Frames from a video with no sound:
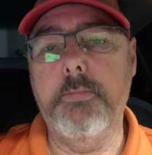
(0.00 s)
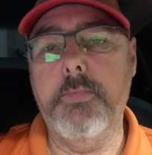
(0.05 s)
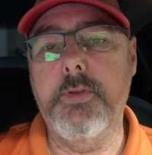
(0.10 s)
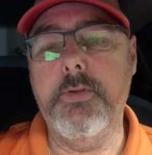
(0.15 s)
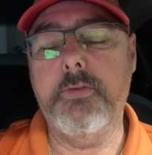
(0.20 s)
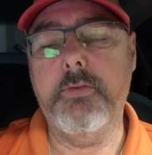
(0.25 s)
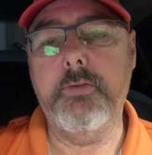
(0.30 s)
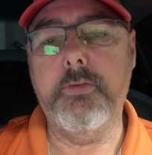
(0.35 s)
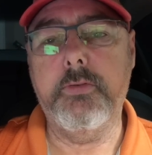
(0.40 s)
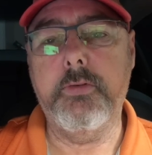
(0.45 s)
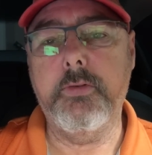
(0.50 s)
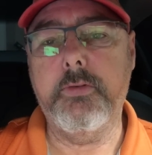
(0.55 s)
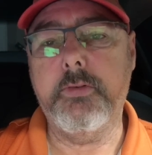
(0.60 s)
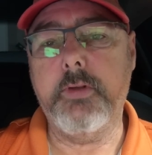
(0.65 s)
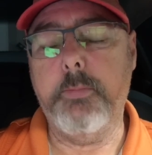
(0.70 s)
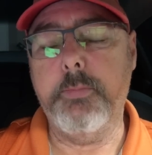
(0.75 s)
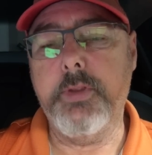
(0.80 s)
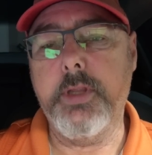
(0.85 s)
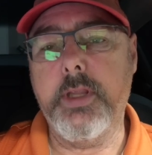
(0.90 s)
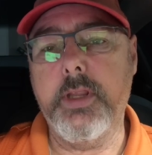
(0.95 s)
This is just
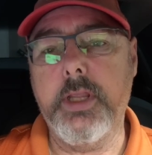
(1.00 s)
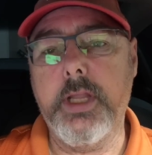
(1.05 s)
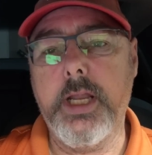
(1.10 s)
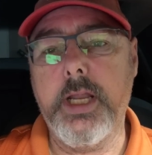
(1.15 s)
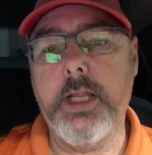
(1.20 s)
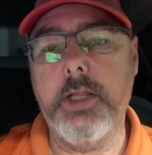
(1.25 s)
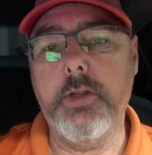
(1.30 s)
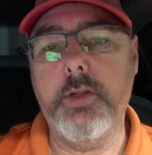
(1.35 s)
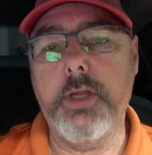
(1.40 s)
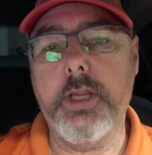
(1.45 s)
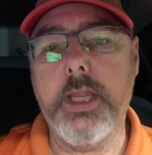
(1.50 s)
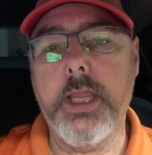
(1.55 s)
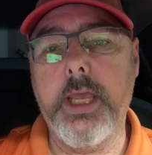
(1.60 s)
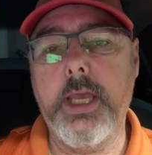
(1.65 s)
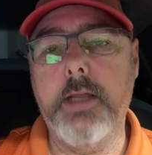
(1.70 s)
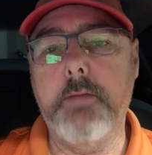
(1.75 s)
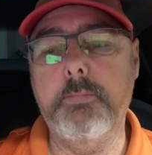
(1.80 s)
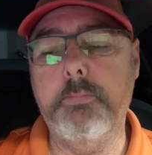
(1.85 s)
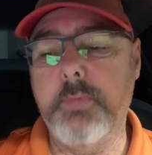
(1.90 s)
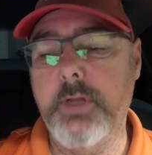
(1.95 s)
something that I look
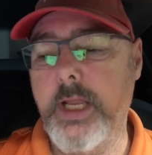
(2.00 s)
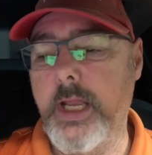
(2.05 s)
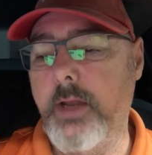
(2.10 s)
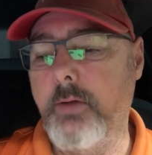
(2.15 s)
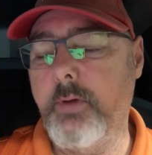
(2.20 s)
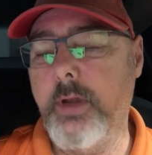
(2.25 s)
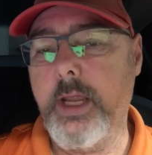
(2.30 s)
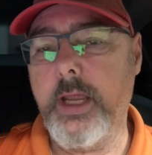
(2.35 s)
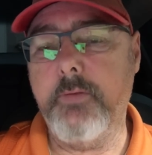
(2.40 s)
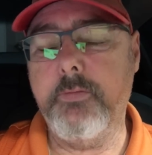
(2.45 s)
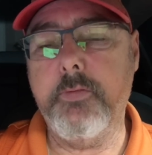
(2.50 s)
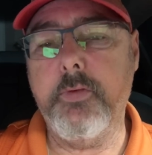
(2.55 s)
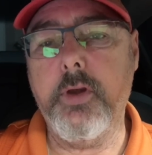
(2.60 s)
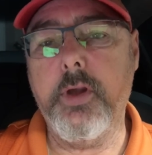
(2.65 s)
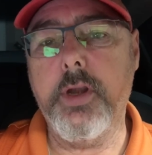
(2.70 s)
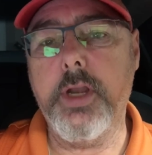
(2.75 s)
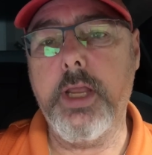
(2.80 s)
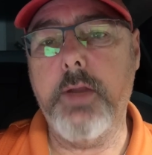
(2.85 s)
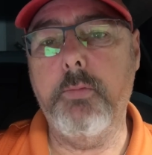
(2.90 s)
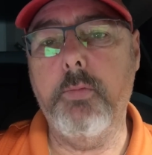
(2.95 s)
at. But anyway, I
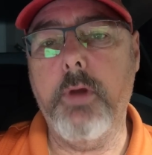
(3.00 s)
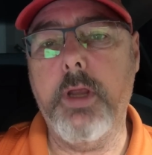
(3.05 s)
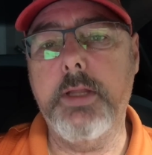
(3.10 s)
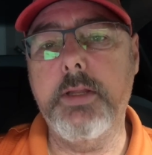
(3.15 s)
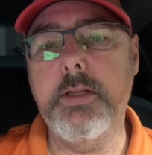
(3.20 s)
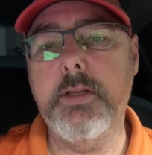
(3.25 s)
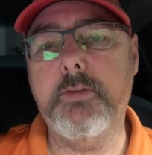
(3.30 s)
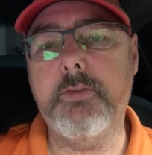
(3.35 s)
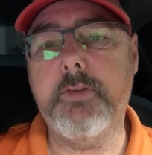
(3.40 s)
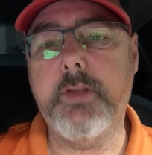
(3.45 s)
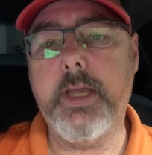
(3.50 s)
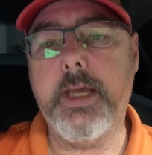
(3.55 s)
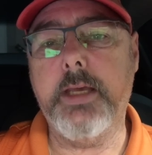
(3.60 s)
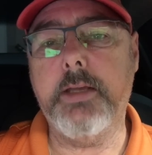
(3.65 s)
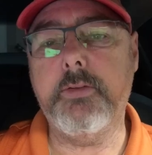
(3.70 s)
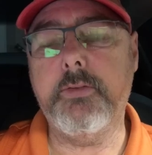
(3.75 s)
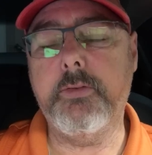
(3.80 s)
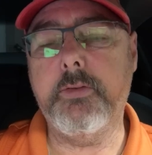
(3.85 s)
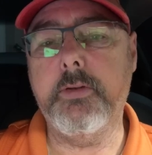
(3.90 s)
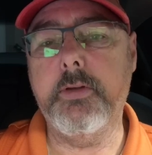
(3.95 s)
figured I'd run this
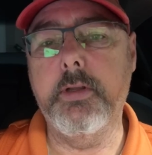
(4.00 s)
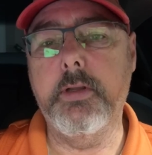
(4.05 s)
test.